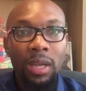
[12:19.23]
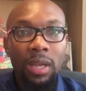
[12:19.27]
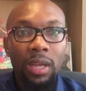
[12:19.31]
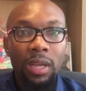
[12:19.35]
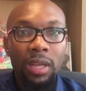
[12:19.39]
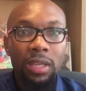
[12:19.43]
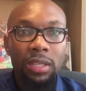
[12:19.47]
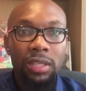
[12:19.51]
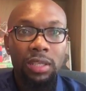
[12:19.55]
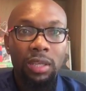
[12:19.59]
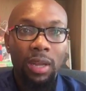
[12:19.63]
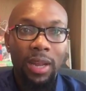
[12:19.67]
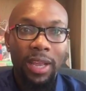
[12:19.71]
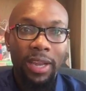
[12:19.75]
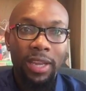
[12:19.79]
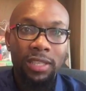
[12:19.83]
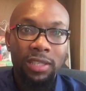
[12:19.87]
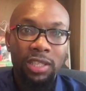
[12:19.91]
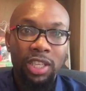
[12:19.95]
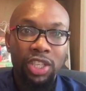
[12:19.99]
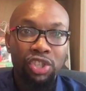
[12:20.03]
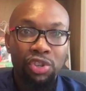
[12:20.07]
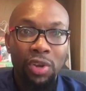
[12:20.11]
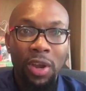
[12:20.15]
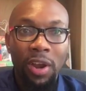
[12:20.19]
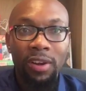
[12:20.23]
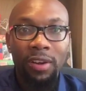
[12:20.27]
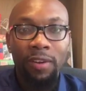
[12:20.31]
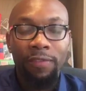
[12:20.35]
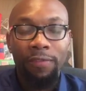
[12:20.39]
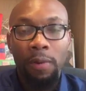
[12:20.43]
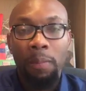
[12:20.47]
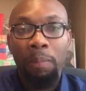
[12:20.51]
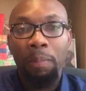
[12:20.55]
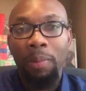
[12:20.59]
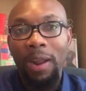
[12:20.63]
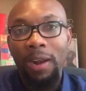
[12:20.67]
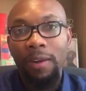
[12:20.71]
So like I said, try a
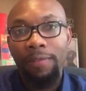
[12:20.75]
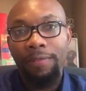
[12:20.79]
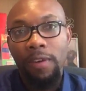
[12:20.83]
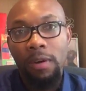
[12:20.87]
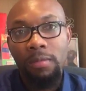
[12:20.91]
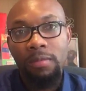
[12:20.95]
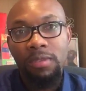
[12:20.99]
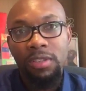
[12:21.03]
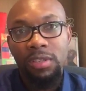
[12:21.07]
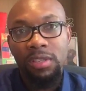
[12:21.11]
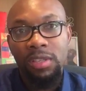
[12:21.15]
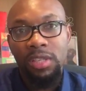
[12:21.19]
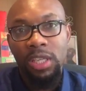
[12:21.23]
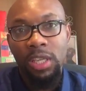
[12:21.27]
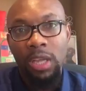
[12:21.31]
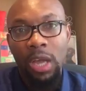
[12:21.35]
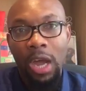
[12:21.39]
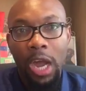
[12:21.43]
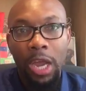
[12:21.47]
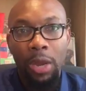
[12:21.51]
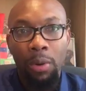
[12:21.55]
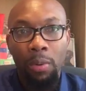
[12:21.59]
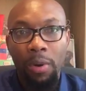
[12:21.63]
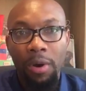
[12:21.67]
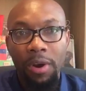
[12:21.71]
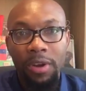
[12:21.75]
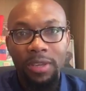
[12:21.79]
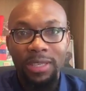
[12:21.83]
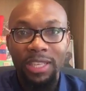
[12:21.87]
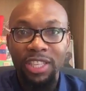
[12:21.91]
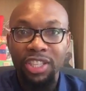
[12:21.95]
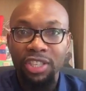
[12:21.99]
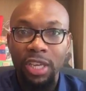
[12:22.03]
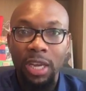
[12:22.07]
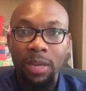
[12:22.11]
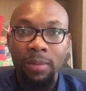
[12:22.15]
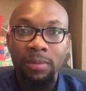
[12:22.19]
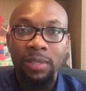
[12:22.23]
different platform and see how it works.
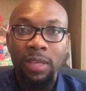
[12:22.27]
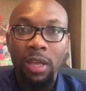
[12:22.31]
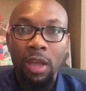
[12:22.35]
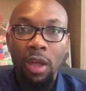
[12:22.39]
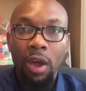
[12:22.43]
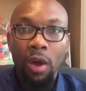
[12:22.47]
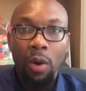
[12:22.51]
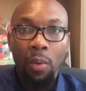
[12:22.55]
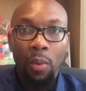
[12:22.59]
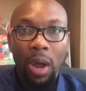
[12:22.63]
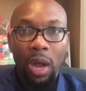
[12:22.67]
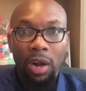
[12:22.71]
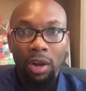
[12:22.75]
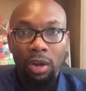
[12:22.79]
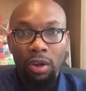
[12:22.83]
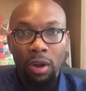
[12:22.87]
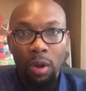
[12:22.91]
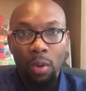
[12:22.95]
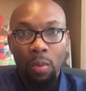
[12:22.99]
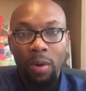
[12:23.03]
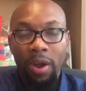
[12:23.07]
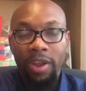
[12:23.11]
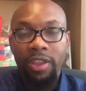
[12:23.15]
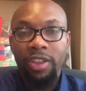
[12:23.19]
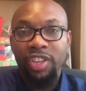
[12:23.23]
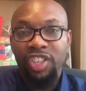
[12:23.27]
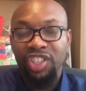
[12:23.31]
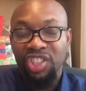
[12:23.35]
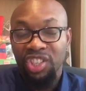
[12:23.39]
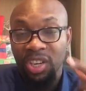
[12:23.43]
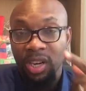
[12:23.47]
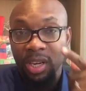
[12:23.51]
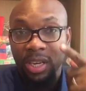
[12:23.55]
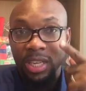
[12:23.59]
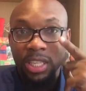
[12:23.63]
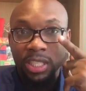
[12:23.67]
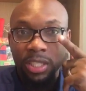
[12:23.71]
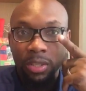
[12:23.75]
And James, I don't know what your
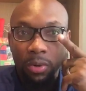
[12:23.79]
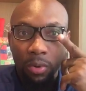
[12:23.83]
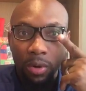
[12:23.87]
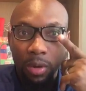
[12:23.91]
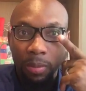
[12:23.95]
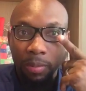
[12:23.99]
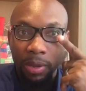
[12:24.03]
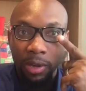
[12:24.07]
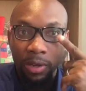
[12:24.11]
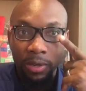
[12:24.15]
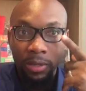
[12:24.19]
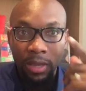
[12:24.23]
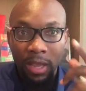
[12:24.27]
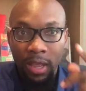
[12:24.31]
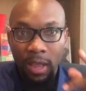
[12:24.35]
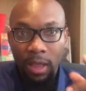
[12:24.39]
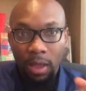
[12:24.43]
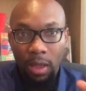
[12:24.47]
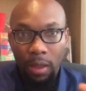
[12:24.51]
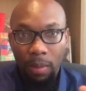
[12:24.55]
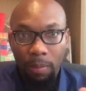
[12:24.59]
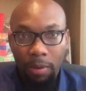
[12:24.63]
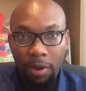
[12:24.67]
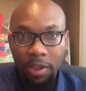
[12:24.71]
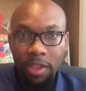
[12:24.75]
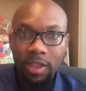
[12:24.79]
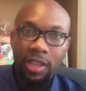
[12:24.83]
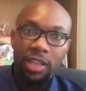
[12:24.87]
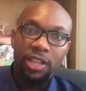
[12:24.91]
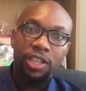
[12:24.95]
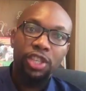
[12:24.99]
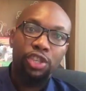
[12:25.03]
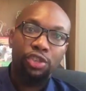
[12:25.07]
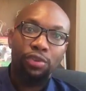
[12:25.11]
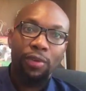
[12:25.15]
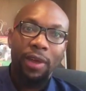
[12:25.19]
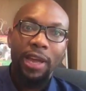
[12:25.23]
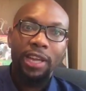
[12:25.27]
channel is all about, but you
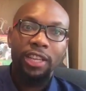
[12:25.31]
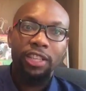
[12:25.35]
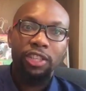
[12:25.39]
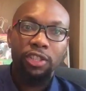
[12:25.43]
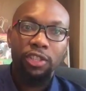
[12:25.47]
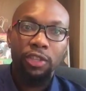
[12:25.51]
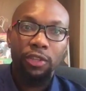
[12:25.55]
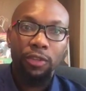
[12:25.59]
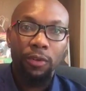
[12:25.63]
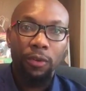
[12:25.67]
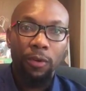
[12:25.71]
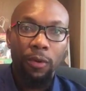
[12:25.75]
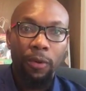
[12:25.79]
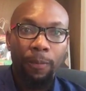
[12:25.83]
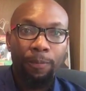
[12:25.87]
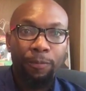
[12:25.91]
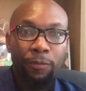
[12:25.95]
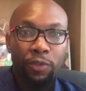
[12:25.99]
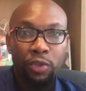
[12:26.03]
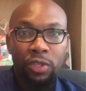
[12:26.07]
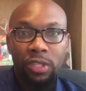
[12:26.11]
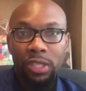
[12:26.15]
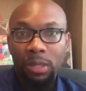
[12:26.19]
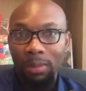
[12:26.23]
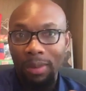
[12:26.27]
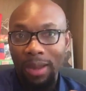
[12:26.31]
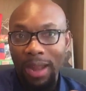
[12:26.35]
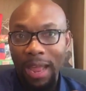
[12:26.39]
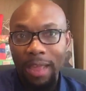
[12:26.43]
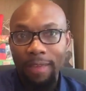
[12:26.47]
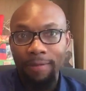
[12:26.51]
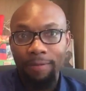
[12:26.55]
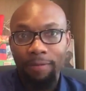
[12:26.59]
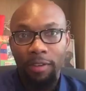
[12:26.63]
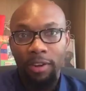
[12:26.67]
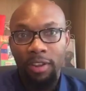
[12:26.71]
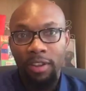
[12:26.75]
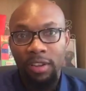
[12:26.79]
can try to do some
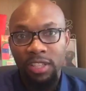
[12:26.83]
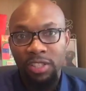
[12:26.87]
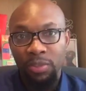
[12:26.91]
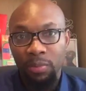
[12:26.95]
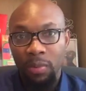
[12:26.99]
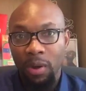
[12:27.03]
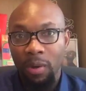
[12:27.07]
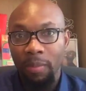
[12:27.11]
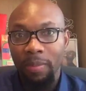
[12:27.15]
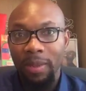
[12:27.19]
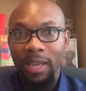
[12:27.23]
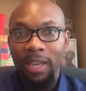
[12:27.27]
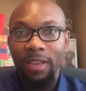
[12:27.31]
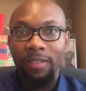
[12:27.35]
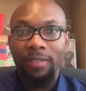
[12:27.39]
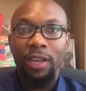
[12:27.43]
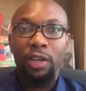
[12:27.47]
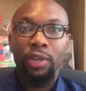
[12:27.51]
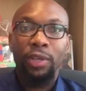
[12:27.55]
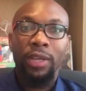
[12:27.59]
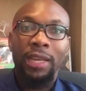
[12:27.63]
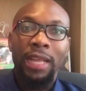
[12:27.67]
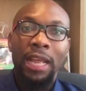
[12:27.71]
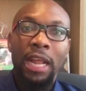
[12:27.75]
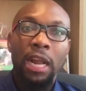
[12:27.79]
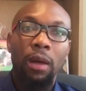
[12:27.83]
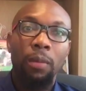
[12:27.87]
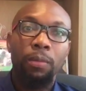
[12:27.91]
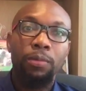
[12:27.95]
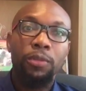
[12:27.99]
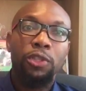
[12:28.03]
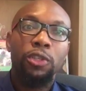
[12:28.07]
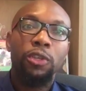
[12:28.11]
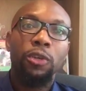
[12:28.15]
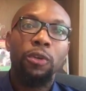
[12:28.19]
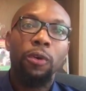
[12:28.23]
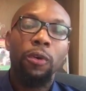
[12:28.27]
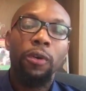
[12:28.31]
live video as well, because that can help
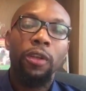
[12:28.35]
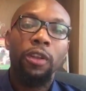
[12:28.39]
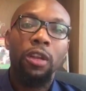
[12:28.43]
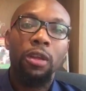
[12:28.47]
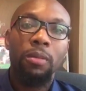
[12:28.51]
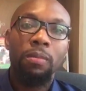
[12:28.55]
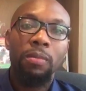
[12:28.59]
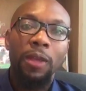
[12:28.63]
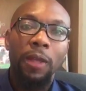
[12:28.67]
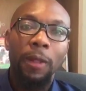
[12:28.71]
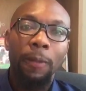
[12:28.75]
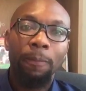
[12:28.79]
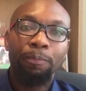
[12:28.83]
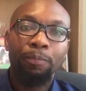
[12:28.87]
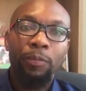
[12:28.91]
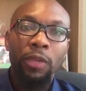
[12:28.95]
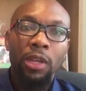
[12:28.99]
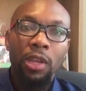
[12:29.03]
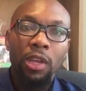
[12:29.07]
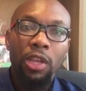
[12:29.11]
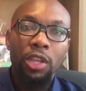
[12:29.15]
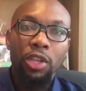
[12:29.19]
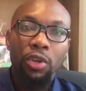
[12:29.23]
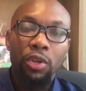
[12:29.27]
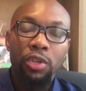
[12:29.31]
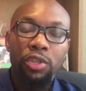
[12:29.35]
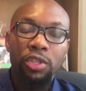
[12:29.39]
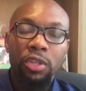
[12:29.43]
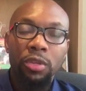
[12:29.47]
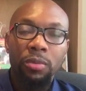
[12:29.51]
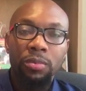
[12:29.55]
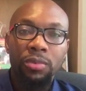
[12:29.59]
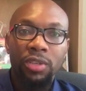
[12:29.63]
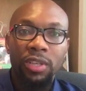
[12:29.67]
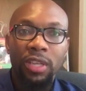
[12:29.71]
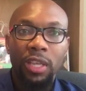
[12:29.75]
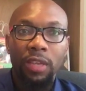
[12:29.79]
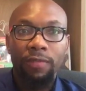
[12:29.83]
to, you know what I mean,
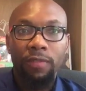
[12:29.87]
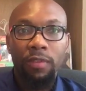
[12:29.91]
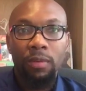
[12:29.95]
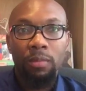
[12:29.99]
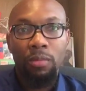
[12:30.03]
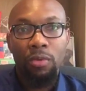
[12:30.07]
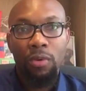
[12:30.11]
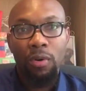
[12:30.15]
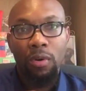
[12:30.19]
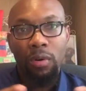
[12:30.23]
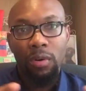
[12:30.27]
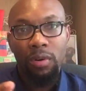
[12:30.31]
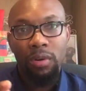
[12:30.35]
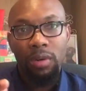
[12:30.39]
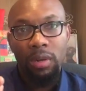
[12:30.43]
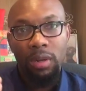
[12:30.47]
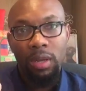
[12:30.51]
YouTube to give you more,